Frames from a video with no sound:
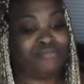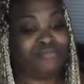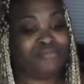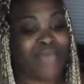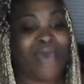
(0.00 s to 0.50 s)

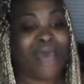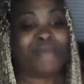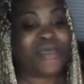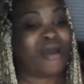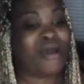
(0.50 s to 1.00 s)
I'll be here
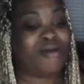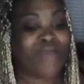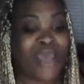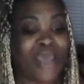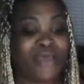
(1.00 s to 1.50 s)
all
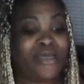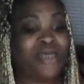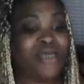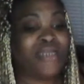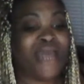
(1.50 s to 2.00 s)
night.
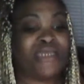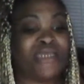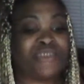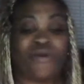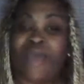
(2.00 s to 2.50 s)
Like, this girl
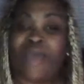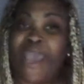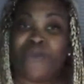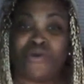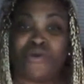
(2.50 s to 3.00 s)
had
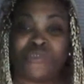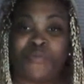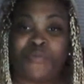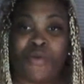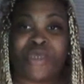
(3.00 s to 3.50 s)
no
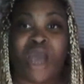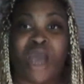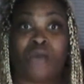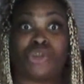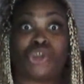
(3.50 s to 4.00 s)
support. Y'all
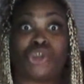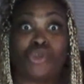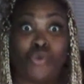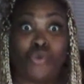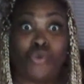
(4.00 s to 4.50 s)

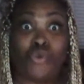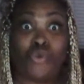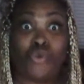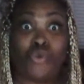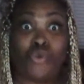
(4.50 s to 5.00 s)
chewed her
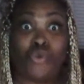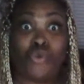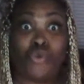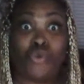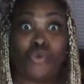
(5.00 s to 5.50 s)
up
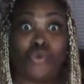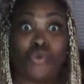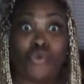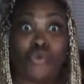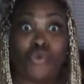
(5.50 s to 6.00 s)

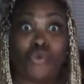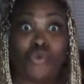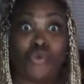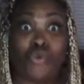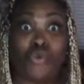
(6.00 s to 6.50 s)
in
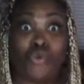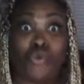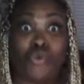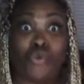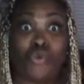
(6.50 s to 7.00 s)
these
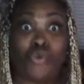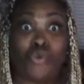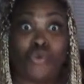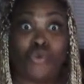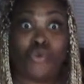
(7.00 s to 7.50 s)
quote
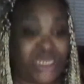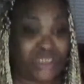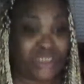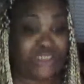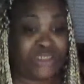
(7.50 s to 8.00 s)
tweets.